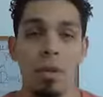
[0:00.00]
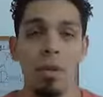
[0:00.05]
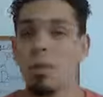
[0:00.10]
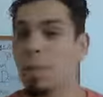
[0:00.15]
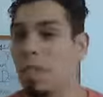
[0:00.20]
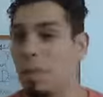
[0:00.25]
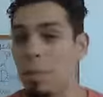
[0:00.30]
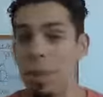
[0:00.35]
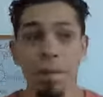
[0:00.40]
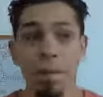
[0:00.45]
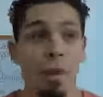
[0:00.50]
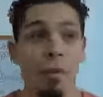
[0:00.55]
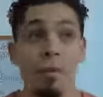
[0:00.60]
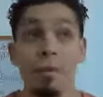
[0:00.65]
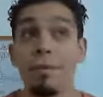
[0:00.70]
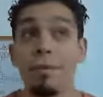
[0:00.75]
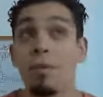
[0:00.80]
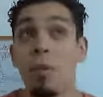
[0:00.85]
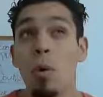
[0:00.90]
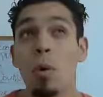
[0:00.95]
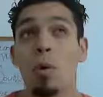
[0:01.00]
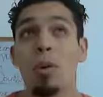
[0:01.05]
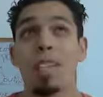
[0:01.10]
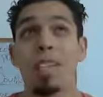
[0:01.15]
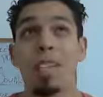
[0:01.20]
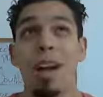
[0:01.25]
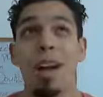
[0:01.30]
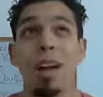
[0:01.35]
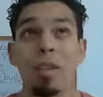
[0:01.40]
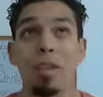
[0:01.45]
we only spent about
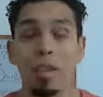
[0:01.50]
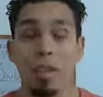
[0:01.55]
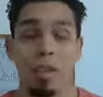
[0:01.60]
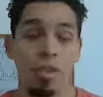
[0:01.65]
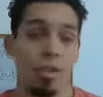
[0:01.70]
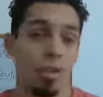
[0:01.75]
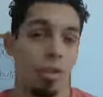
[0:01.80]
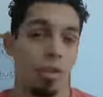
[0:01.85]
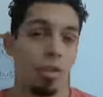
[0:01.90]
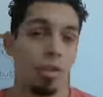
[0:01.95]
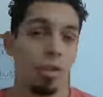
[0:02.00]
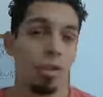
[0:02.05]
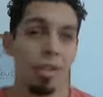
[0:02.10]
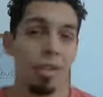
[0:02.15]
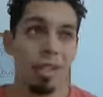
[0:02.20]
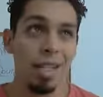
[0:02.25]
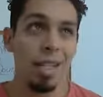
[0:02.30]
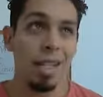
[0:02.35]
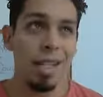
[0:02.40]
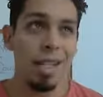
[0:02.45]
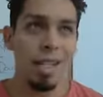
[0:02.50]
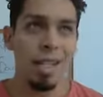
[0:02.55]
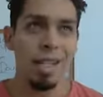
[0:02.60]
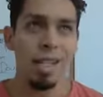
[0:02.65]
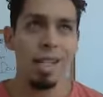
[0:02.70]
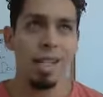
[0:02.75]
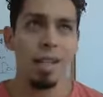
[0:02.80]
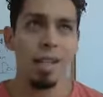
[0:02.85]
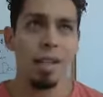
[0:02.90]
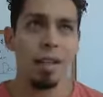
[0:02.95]

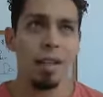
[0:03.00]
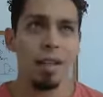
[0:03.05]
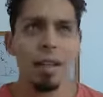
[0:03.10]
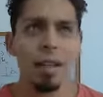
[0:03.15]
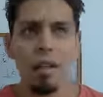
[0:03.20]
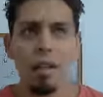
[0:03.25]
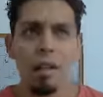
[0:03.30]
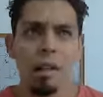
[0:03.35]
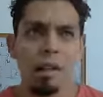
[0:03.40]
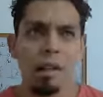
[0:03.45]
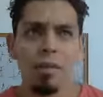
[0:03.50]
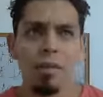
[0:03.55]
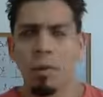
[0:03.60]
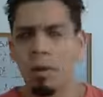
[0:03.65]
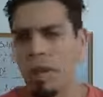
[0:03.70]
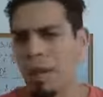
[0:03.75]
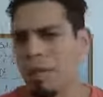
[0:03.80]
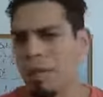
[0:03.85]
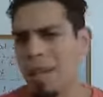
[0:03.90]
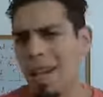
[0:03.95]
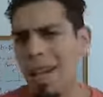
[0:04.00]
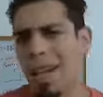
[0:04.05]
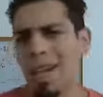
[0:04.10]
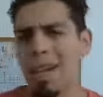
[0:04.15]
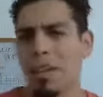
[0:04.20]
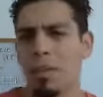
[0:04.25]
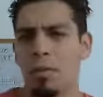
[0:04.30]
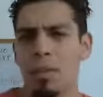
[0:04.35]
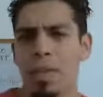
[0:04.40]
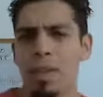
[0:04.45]

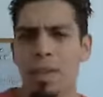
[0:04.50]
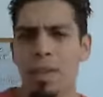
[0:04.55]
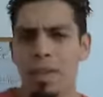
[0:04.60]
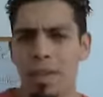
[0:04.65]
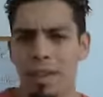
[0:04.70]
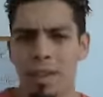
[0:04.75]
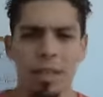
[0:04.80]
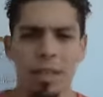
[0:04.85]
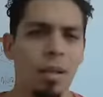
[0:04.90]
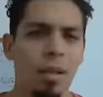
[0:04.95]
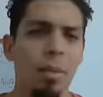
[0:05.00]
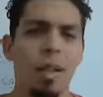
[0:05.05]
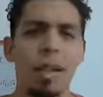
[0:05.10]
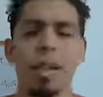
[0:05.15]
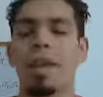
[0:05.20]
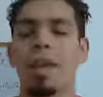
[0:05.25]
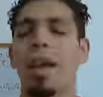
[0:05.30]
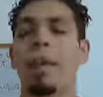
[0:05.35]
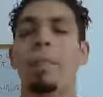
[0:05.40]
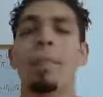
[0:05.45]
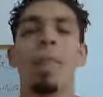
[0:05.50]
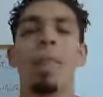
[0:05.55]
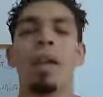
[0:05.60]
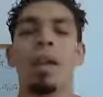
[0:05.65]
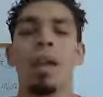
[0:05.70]
$4.83, I think, something like that.